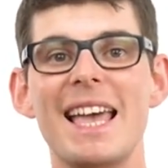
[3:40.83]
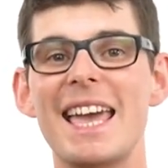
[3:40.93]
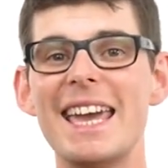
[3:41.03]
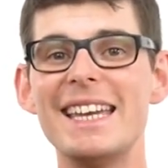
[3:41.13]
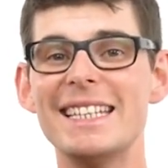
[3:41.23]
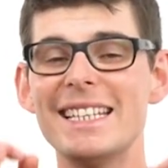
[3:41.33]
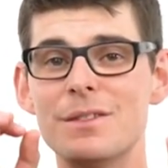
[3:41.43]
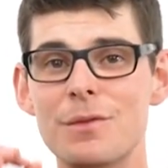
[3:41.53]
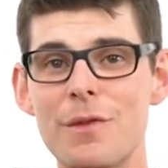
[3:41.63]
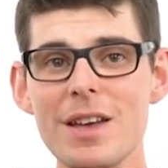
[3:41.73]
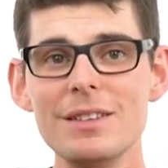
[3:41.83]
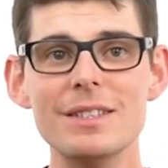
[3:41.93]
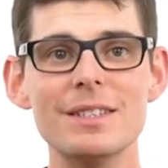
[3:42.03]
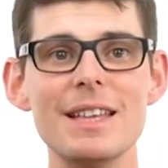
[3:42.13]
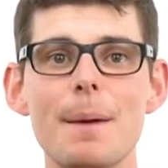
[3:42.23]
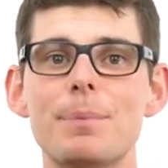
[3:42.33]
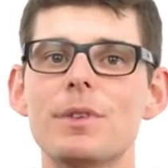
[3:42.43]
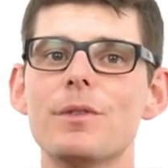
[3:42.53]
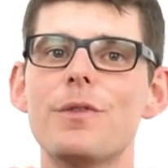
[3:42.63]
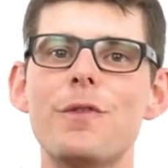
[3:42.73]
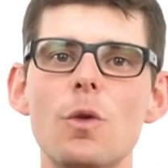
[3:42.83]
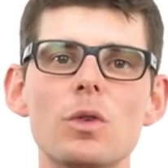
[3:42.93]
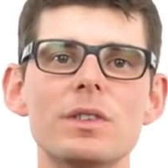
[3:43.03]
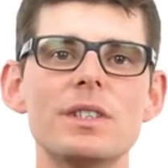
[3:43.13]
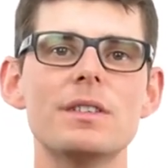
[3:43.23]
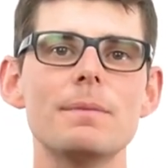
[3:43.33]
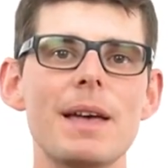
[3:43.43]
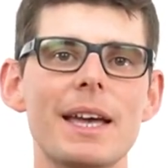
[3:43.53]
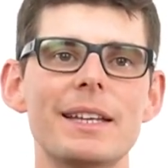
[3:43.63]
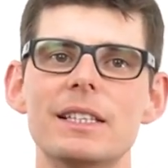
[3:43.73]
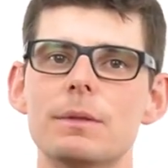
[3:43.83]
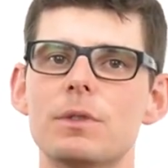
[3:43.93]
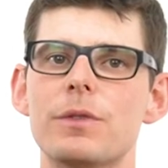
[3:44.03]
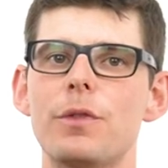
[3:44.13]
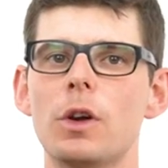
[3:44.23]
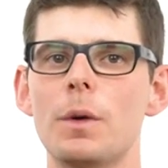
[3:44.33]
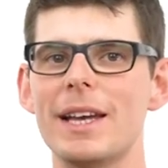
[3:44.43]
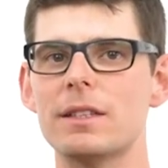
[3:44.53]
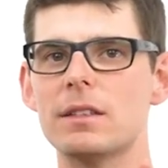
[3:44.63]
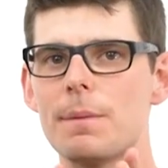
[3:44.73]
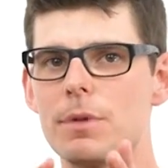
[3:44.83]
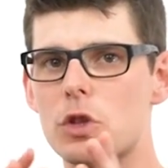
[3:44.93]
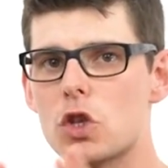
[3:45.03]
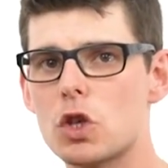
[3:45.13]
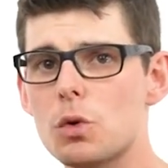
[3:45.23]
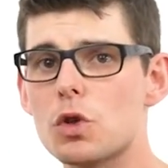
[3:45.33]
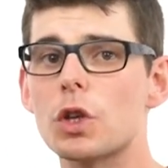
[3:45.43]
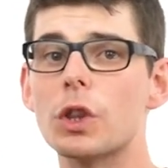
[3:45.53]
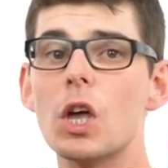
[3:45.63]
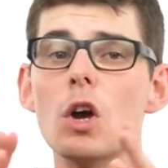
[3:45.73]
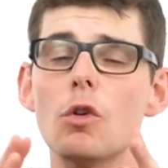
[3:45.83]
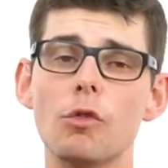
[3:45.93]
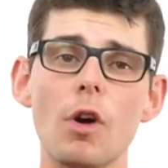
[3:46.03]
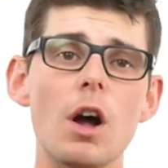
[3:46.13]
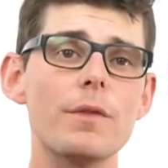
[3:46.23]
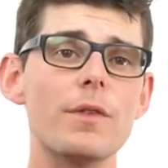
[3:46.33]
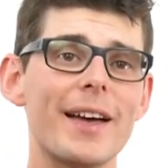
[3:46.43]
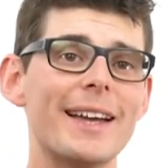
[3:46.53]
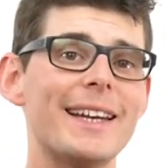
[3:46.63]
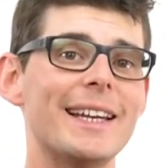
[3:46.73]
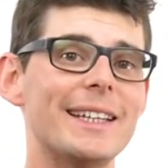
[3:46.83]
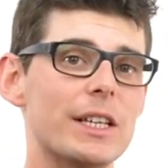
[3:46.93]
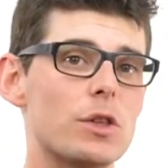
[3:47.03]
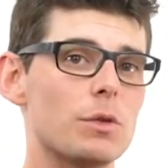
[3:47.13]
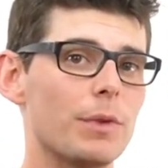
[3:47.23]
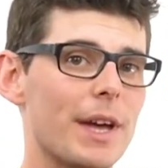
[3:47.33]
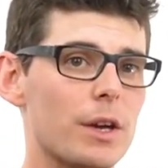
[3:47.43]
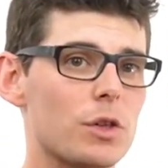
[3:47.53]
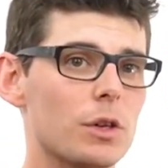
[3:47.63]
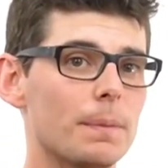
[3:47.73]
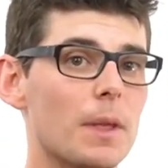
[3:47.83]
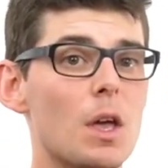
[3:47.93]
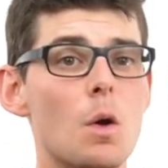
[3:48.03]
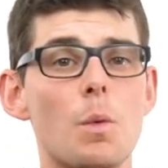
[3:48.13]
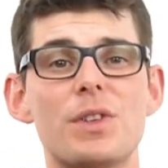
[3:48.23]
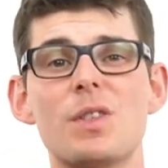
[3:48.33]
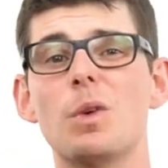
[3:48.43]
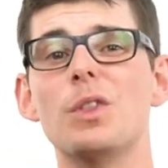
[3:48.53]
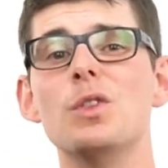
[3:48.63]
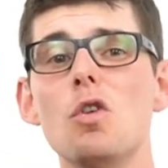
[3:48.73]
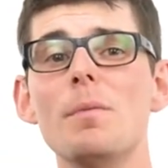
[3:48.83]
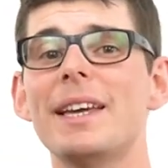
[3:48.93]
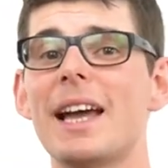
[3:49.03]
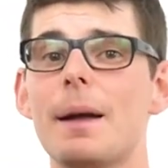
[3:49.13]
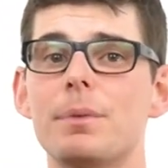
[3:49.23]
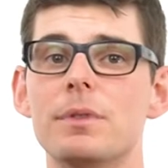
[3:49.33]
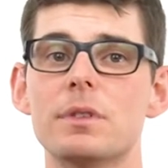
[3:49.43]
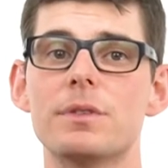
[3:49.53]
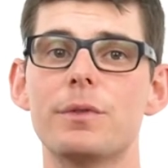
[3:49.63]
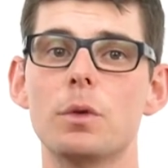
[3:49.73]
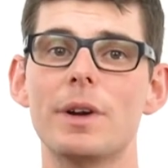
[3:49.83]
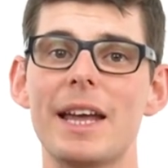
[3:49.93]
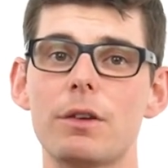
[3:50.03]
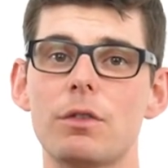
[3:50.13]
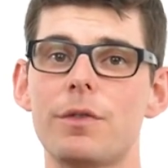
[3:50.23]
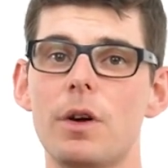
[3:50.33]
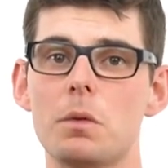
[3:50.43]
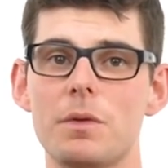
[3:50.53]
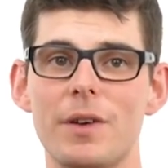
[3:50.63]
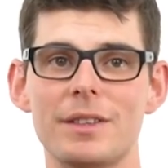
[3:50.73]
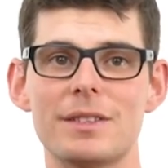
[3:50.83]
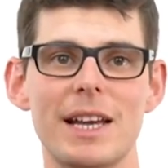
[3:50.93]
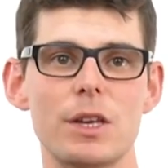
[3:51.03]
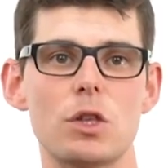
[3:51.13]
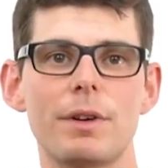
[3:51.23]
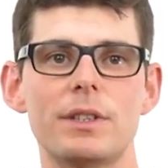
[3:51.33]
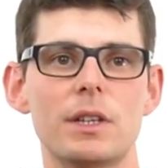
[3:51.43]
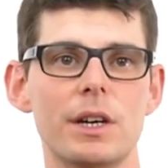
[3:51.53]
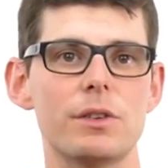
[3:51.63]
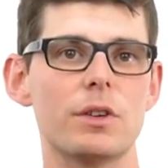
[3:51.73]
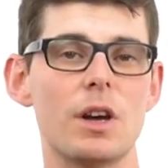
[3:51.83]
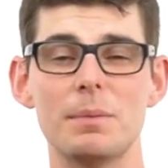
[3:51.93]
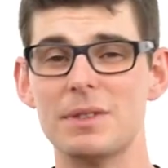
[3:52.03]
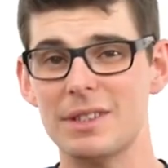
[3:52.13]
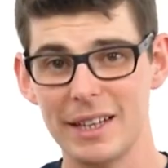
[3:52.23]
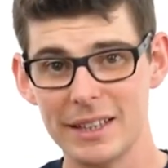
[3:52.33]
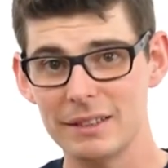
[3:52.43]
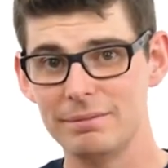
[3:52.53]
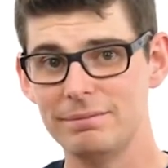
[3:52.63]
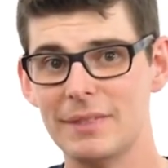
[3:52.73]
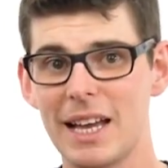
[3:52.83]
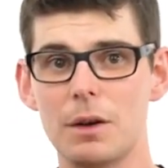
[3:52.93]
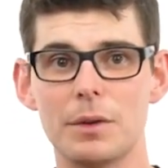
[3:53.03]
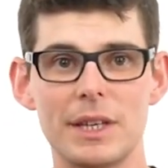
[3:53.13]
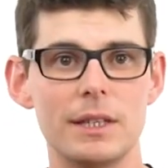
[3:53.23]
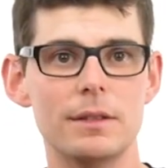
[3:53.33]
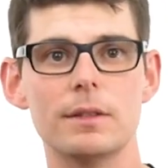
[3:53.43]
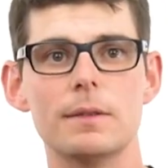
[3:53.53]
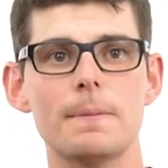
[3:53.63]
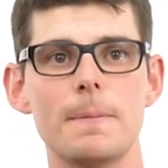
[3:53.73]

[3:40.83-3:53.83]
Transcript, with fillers: It is this step that forces the mechanism to follow a substitution rather than an addition reaction, which is what normally happens for electrophiles with unsaturated hydrocarbons like alkenes.